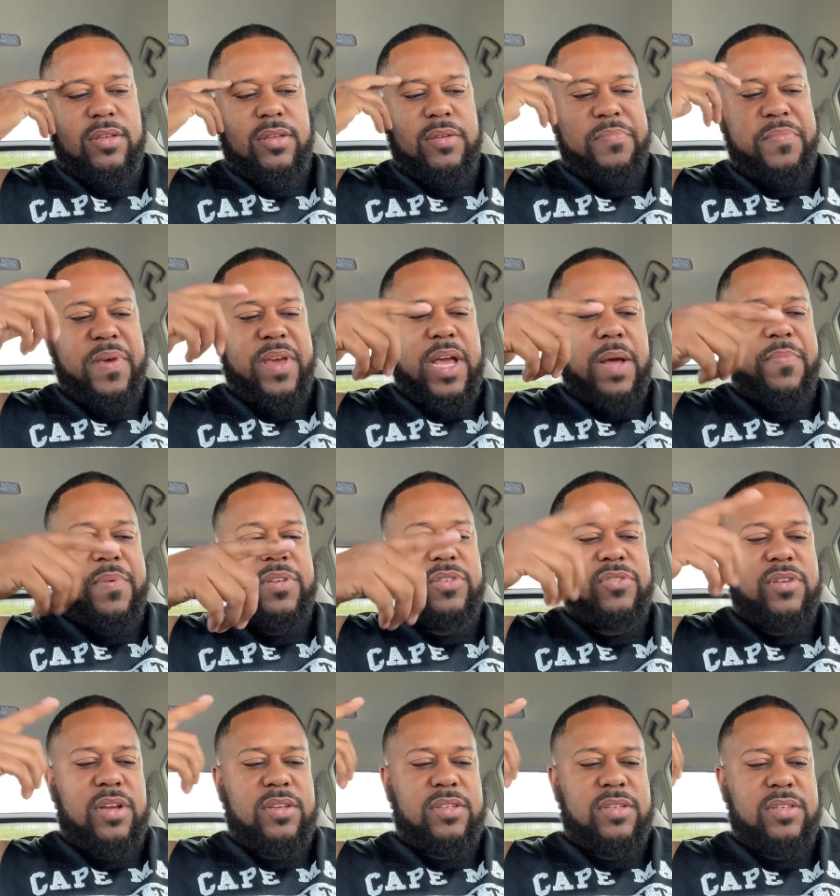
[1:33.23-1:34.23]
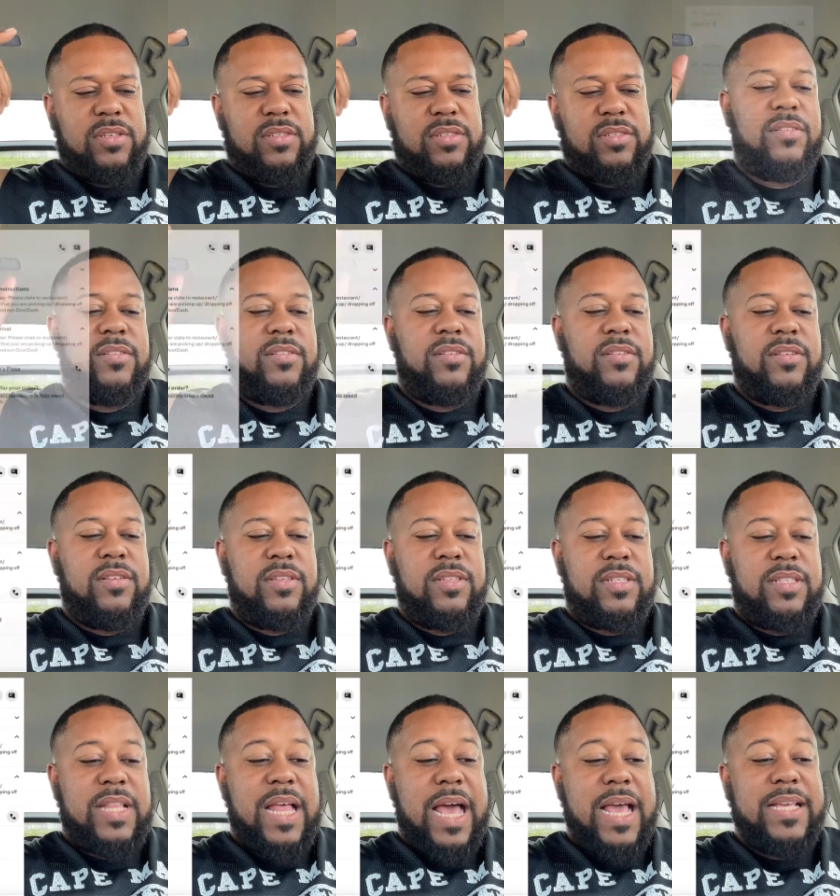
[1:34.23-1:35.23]
Pickup instructions.
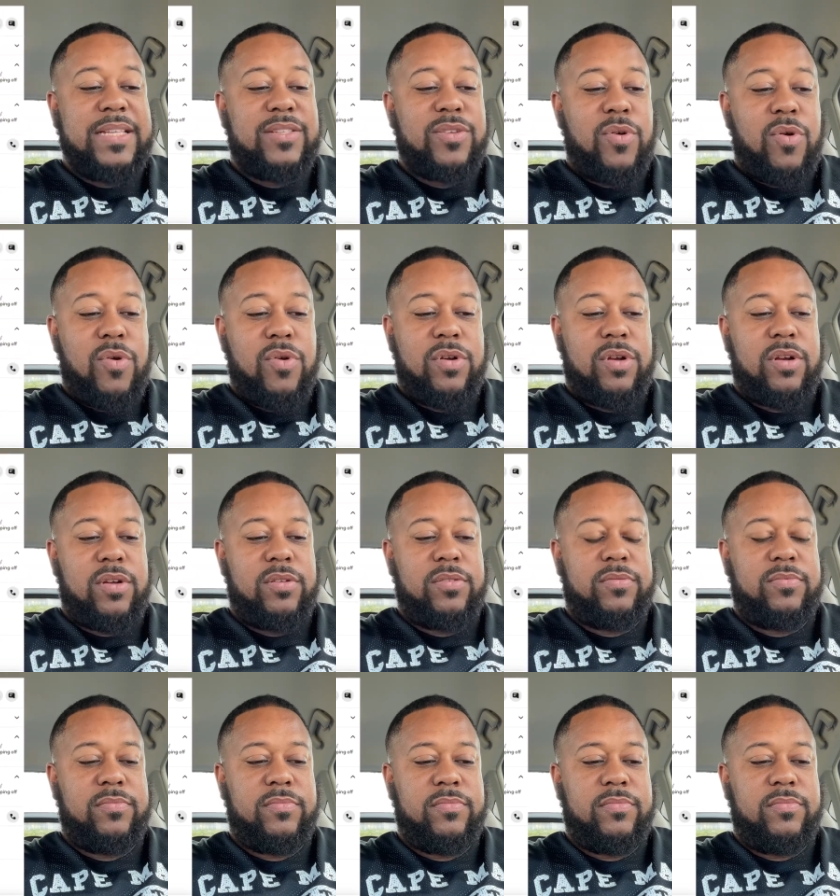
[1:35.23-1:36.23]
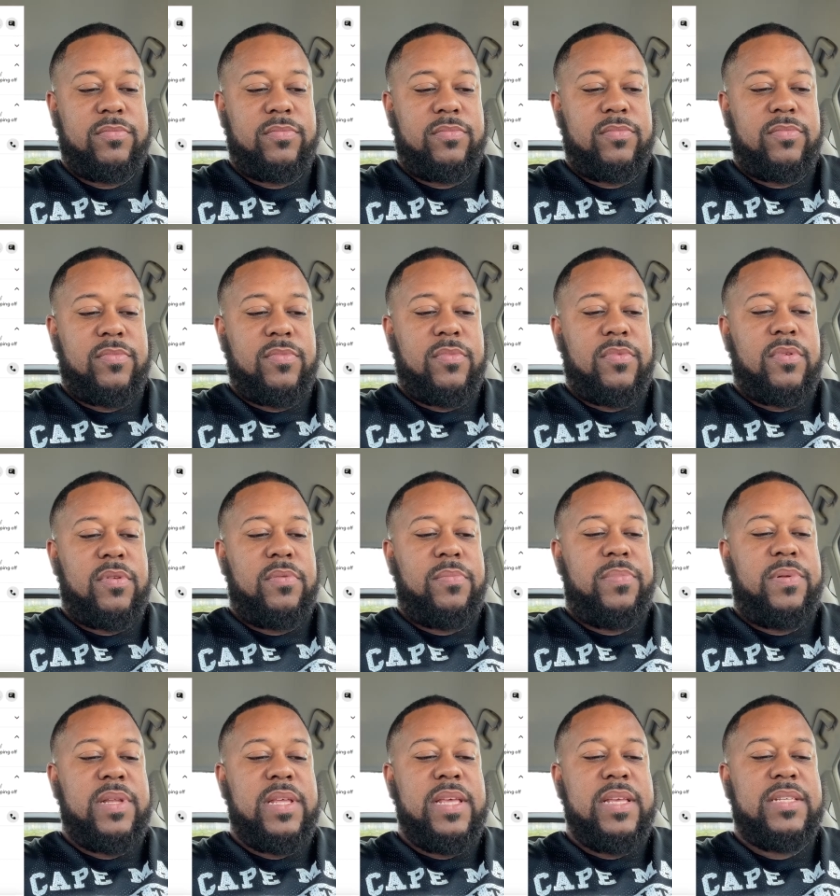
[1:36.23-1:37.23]
Slice order.
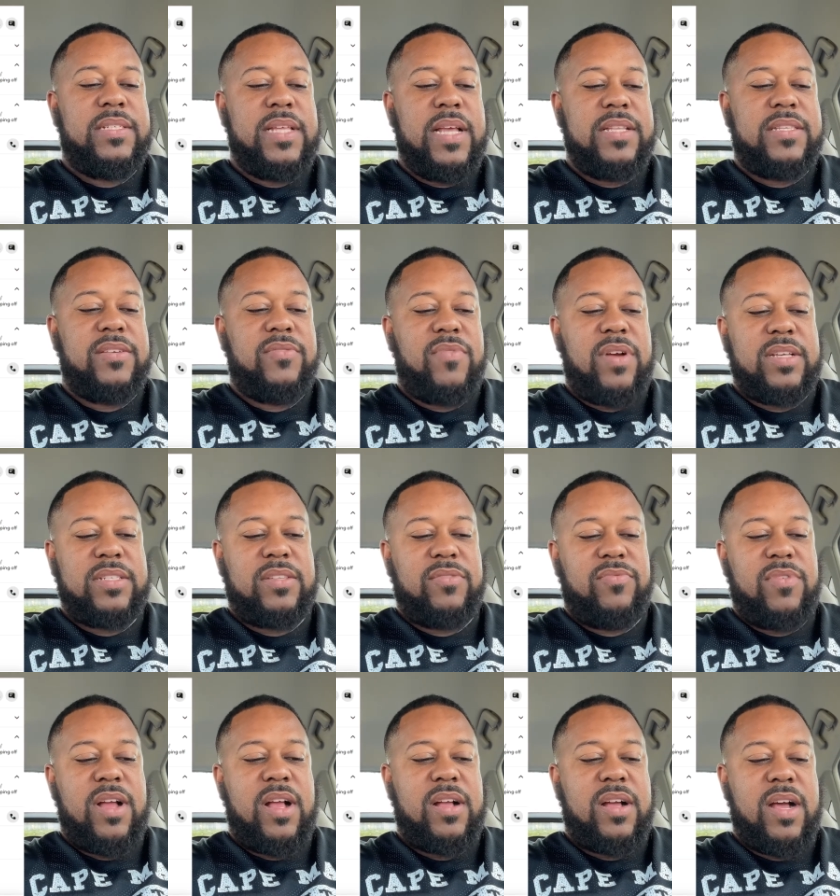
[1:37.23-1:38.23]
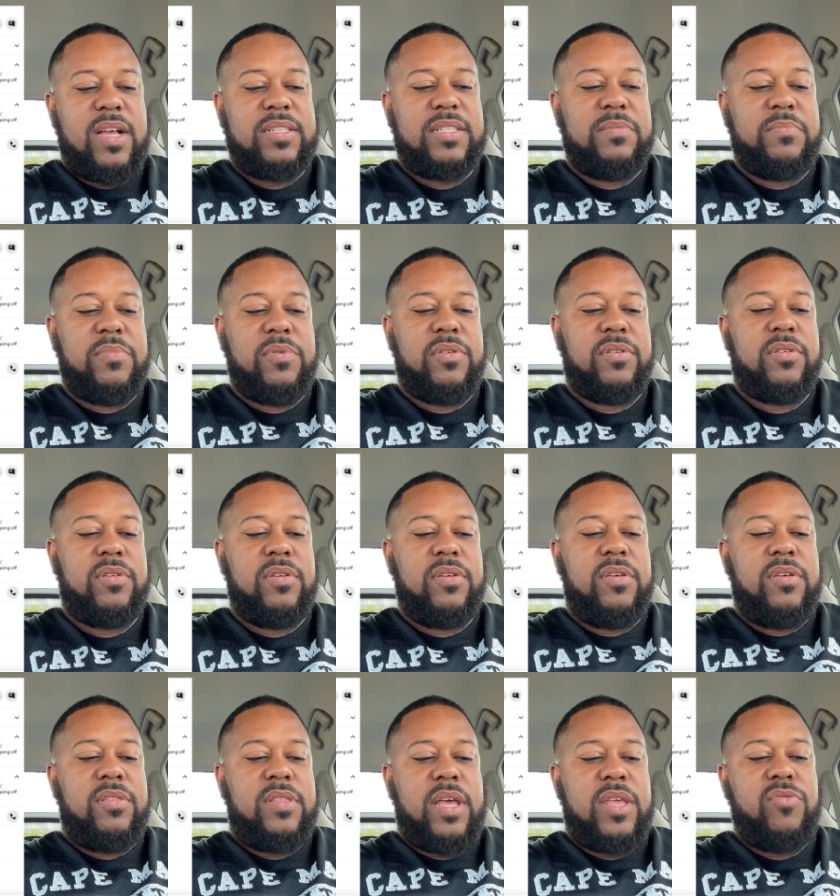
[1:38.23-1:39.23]
Please state to restaurant customer
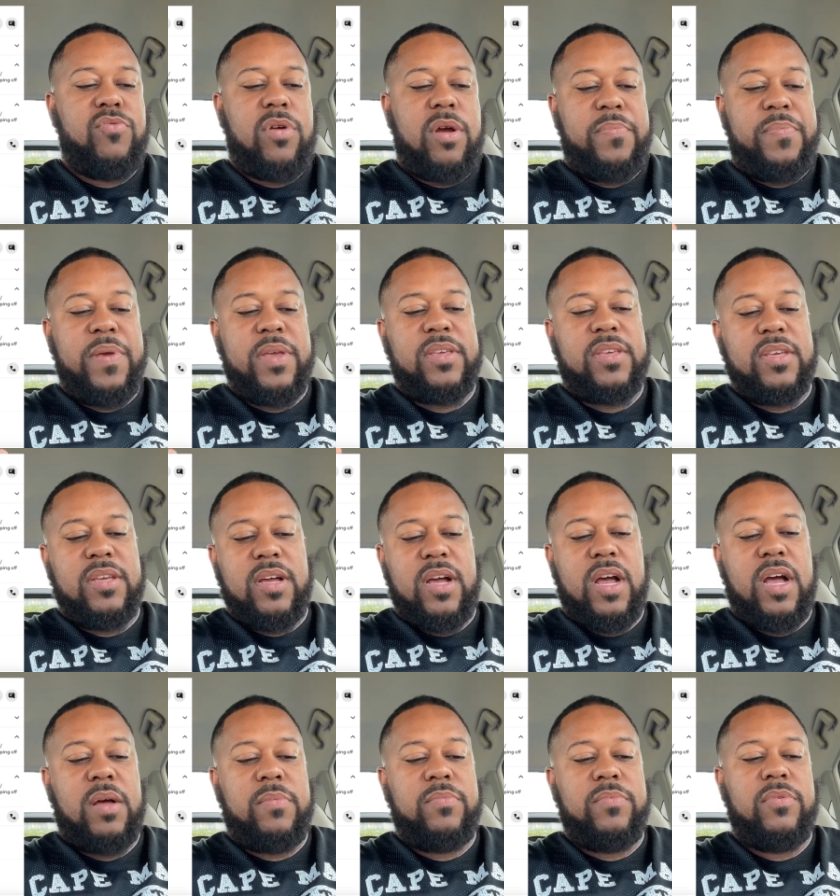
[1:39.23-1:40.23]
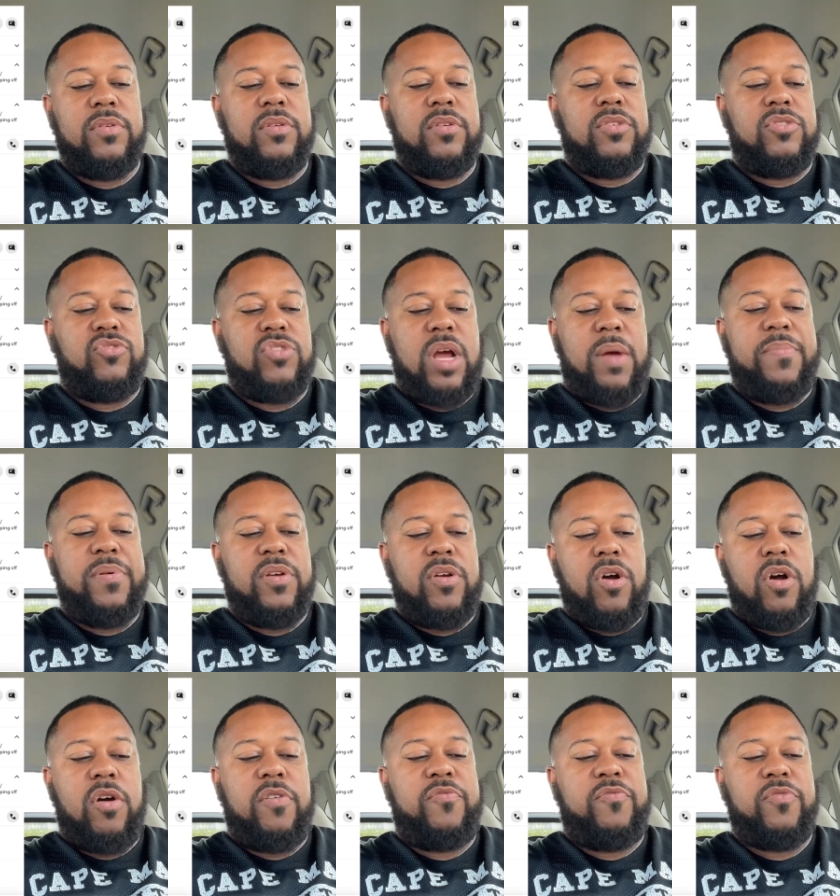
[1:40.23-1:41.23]
that you are picking up, dropping
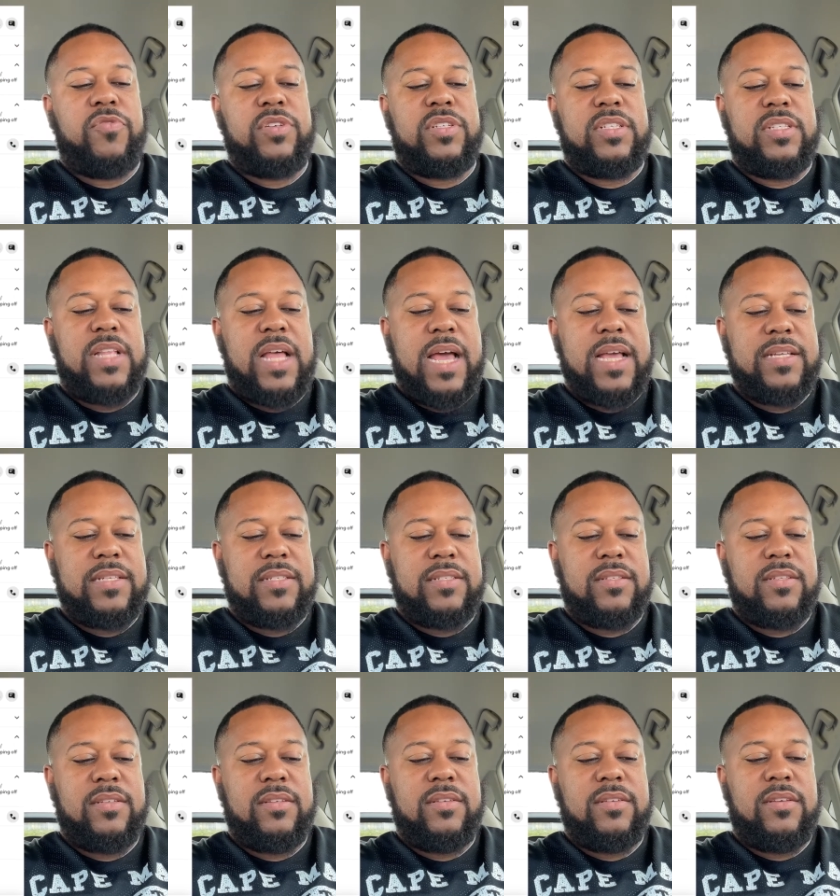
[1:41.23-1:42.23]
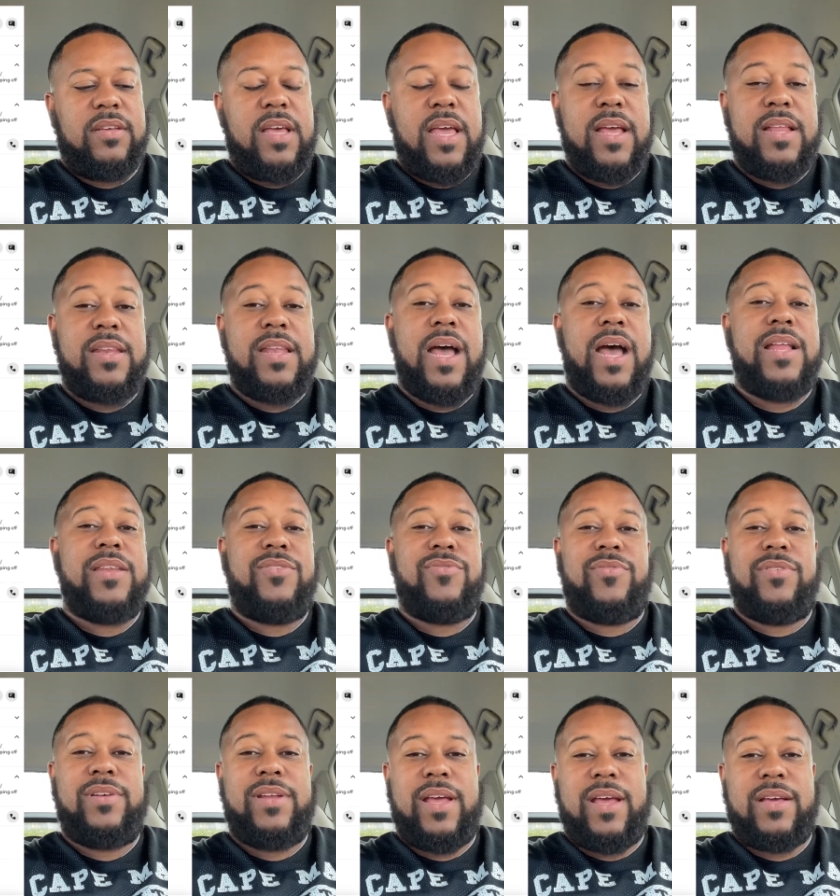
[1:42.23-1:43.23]
off for slice and not
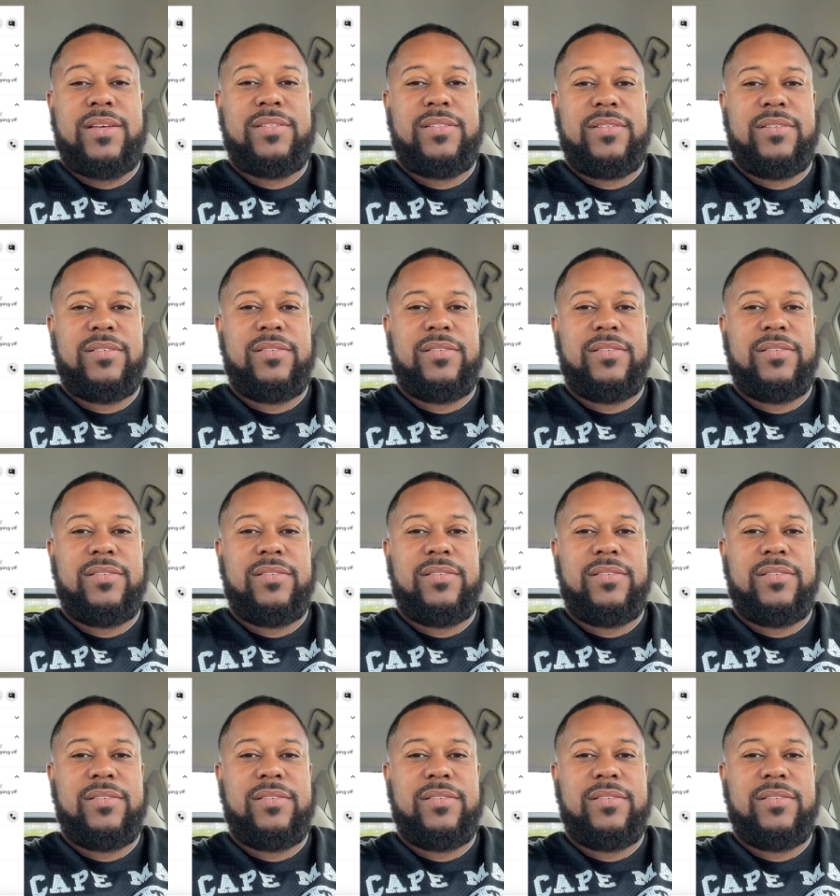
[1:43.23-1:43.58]
DoorDash.